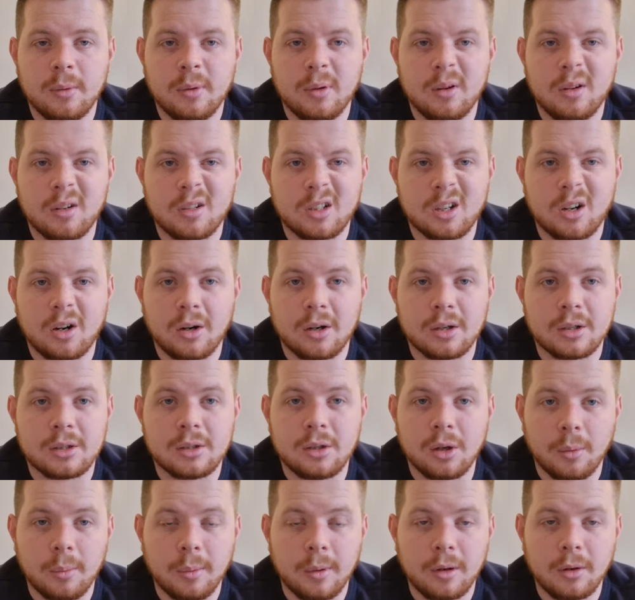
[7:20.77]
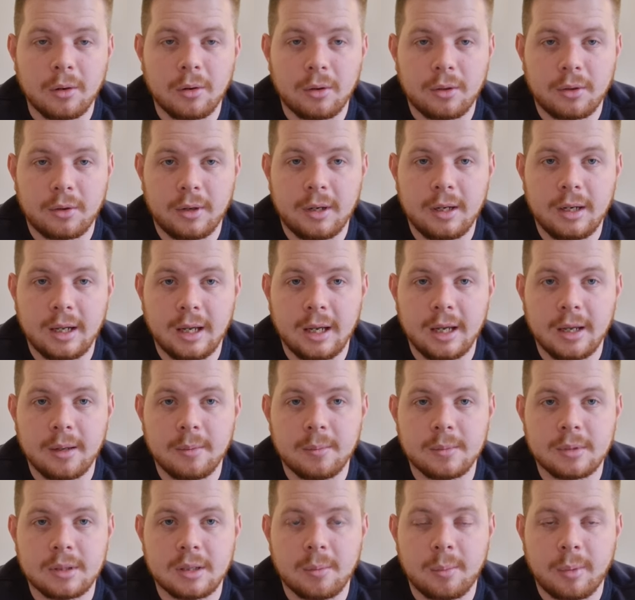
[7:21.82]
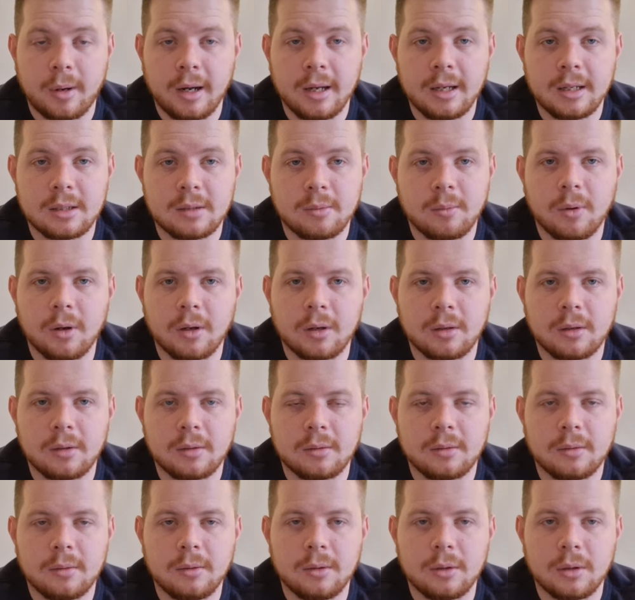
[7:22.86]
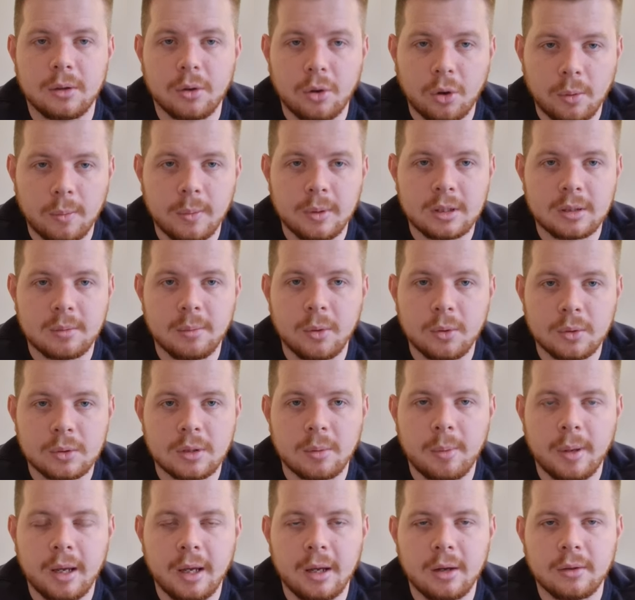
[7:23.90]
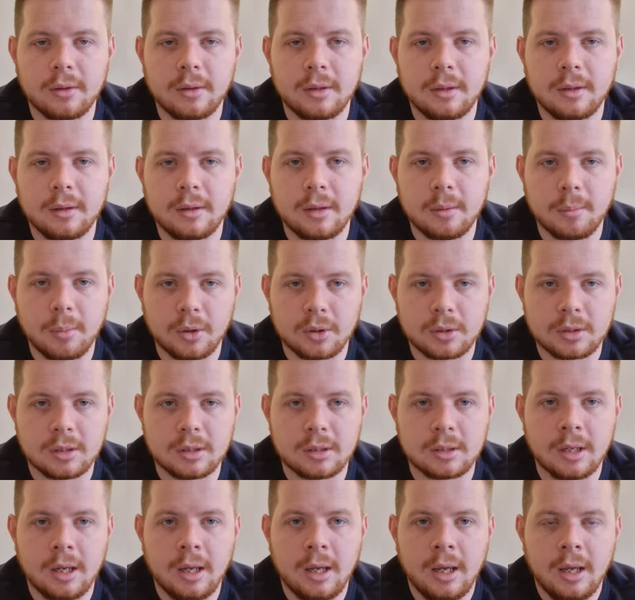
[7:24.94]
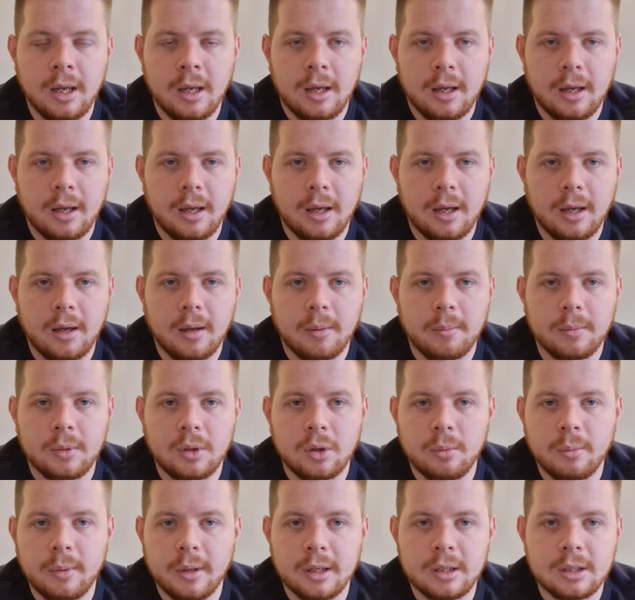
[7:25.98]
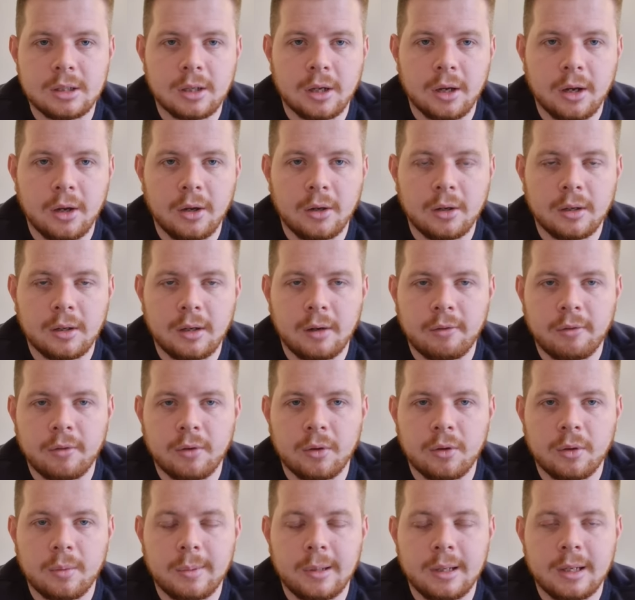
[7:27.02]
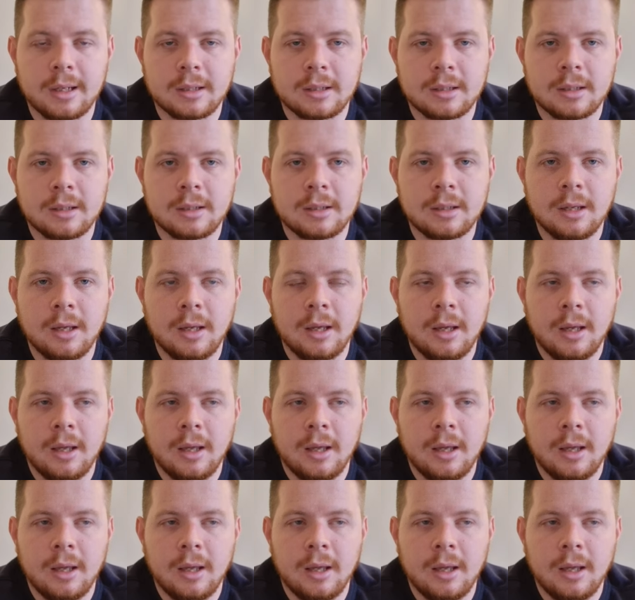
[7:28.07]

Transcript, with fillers: we were charged double or three times the price what you're normally supposed to pay on the buses um, to Bridgetown and different other places.